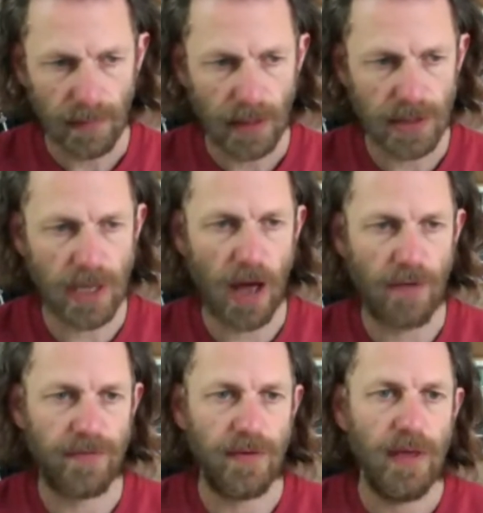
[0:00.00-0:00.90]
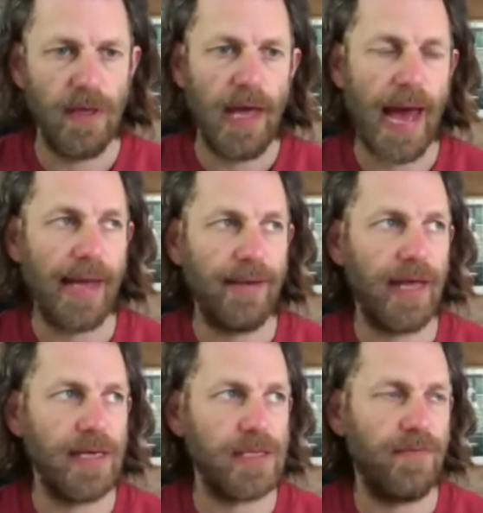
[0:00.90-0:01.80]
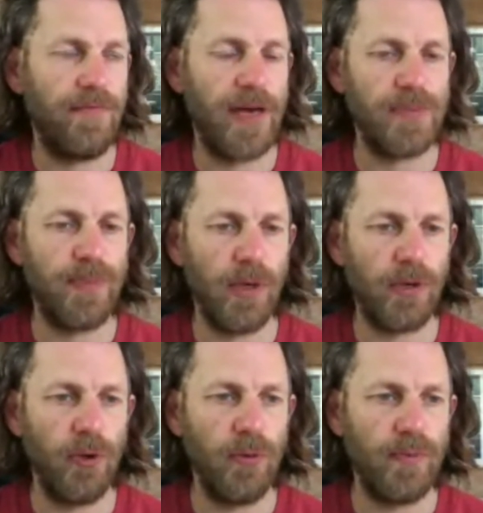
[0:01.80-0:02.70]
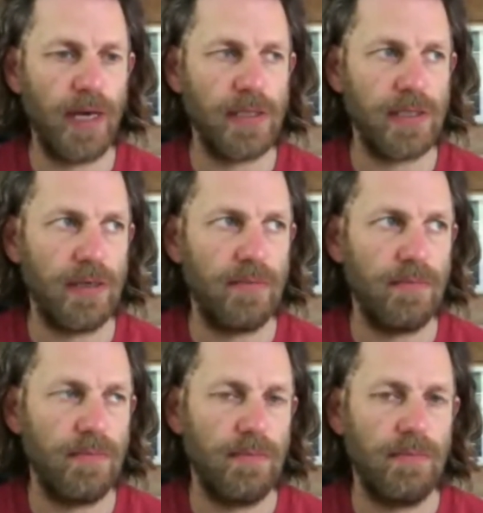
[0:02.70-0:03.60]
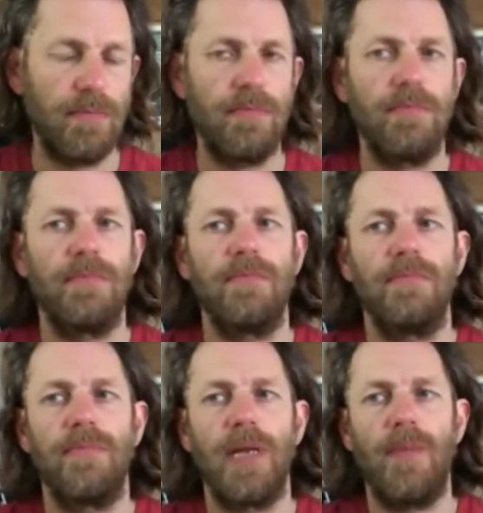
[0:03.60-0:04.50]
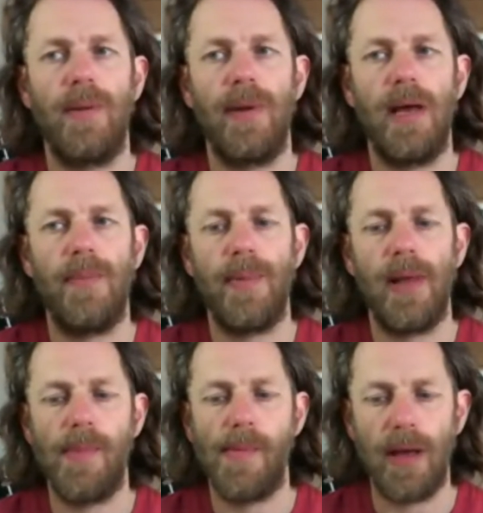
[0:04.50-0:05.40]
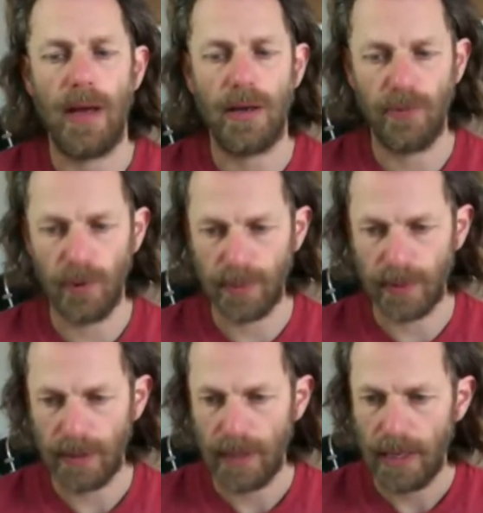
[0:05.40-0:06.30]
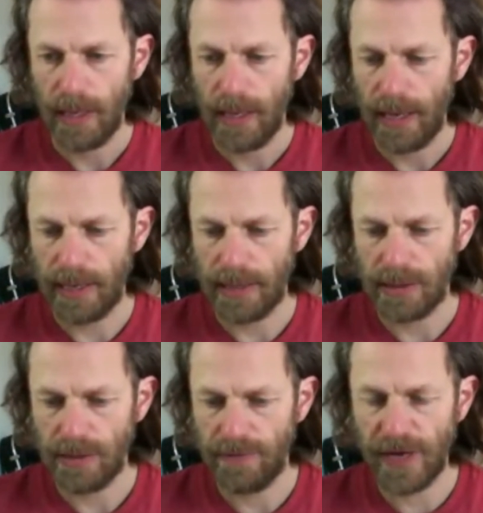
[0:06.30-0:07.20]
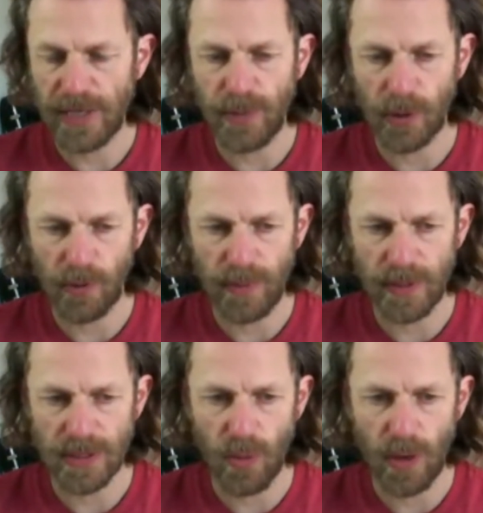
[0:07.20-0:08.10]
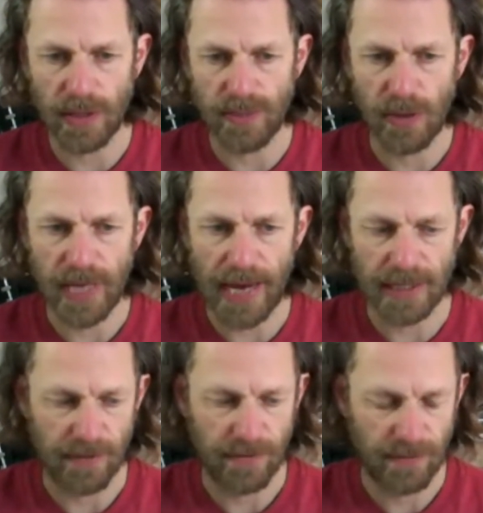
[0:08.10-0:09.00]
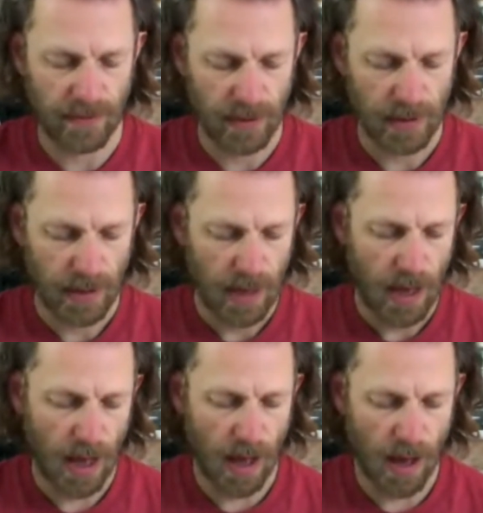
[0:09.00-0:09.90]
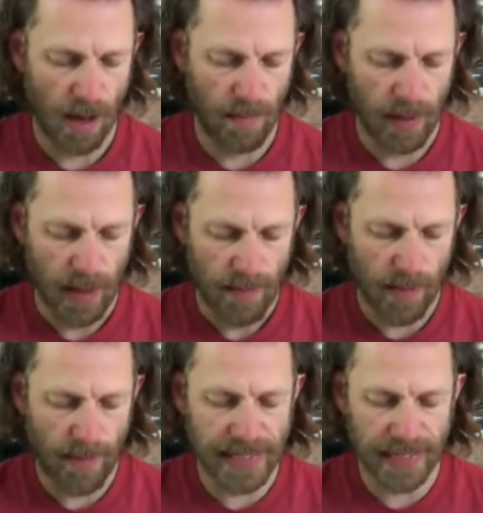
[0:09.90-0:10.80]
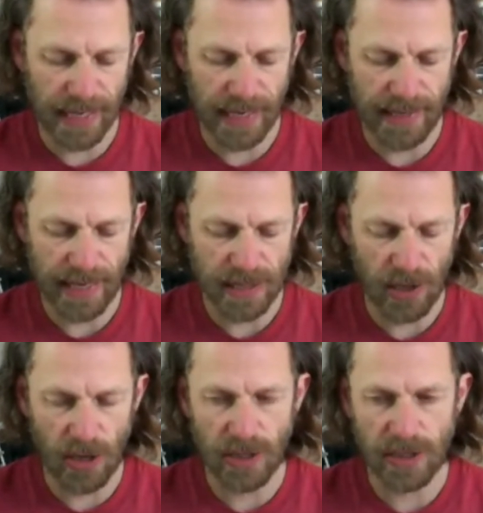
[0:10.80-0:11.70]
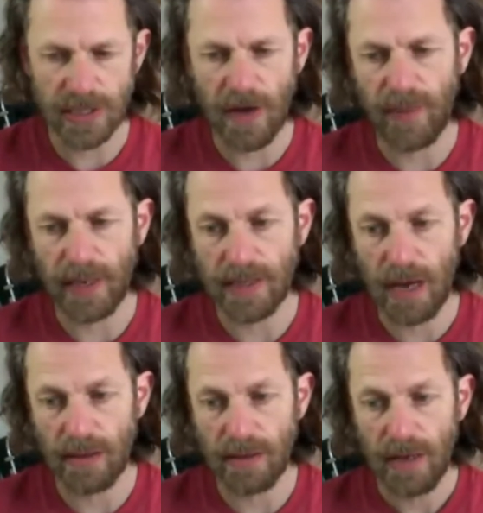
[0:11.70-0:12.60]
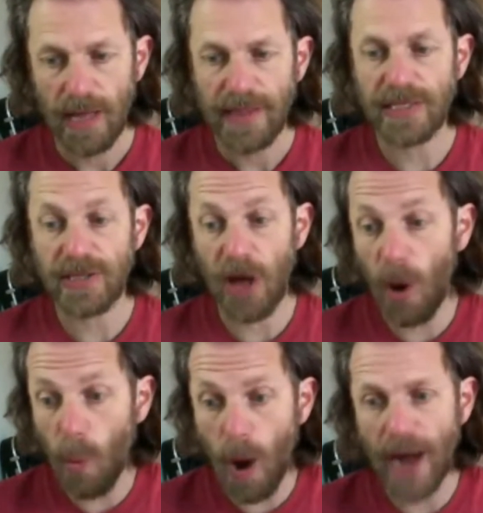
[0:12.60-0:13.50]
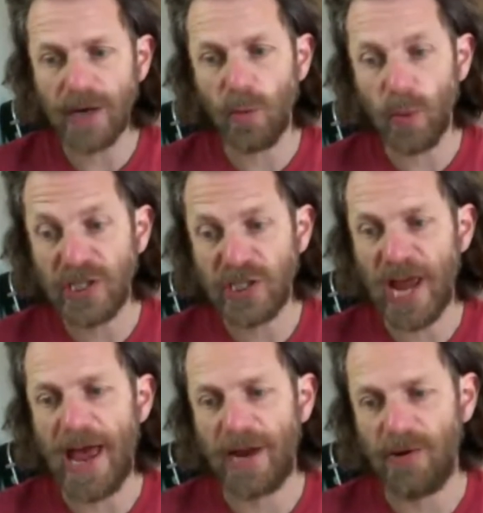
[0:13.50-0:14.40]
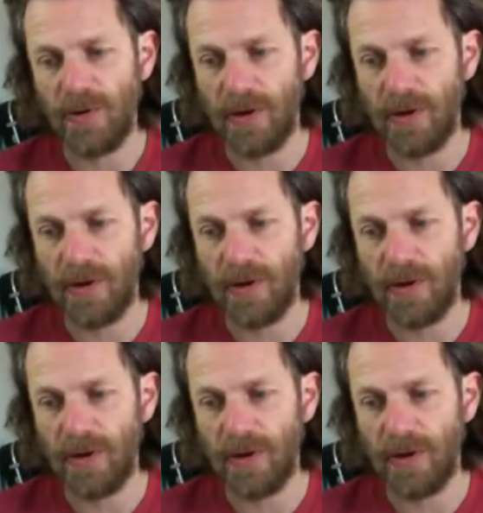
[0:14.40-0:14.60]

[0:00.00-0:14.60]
stuff. And there's a Facebook group, there's a blah, blah, blah, blah, blah, blah group. And the Facebook group is the one that's most active. But basically, there's a lot of stuff being done. There's the whole wider WeShare